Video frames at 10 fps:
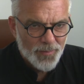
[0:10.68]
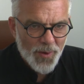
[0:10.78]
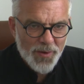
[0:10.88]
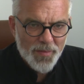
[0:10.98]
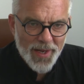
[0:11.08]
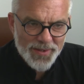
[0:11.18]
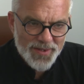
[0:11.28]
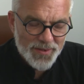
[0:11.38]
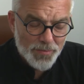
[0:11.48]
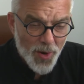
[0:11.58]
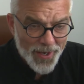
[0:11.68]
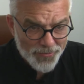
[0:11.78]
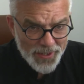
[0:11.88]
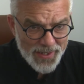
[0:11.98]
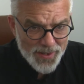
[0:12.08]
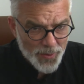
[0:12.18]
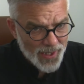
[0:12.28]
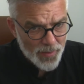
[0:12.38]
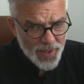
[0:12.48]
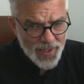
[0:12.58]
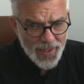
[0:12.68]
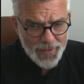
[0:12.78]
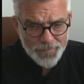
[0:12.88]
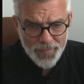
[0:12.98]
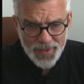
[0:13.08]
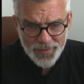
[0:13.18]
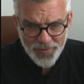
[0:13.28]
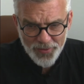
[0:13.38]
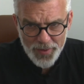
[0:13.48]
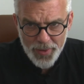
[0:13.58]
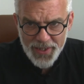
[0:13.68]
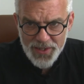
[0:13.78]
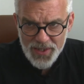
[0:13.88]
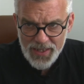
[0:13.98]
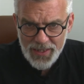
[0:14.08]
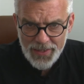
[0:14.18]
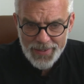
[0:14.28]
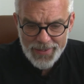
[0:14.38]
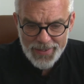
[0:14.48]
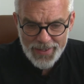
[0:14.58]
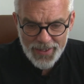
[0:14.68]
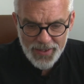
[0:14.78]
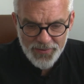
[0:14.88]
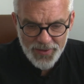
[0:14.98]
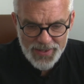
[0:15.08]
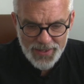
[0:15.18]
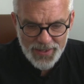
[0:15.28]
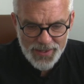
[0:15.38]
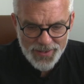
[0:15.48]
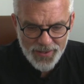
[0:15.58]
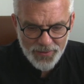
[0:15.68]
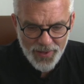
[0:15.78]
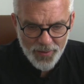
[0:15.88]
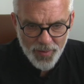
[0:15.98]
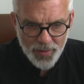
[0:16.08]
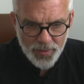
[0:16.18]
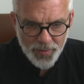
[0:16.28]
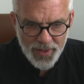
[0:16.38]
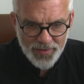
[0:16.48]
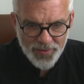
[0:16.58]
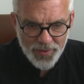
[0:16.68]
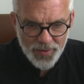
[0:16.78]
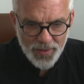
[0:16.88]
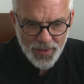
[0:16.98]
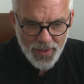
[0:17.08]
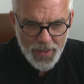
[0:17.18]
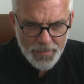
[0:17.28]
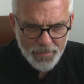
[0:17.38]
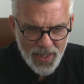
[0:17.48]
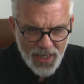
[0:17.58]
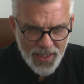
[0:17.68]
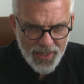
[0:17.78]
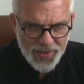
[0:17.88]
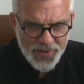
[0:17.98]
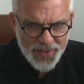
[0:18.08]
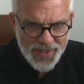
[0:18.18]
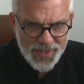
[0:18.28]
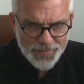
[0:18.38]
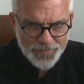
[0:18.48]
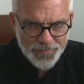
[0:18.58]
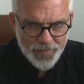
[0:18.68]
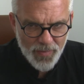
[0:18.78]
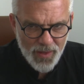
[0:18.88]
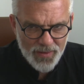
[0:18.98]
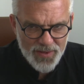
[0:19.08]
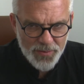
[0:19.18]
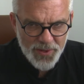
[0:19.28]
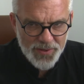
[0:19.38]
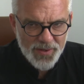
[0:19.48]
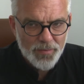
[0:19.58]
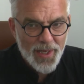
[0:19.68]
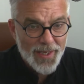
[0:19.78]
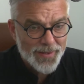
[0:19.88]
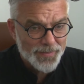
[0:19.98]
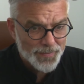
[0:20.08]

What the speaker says: Welcome back to Mike Reads Wikipedia. I'm 3 pages in. As far as I can tell, there are probably a few million entries. So we're not doing bad.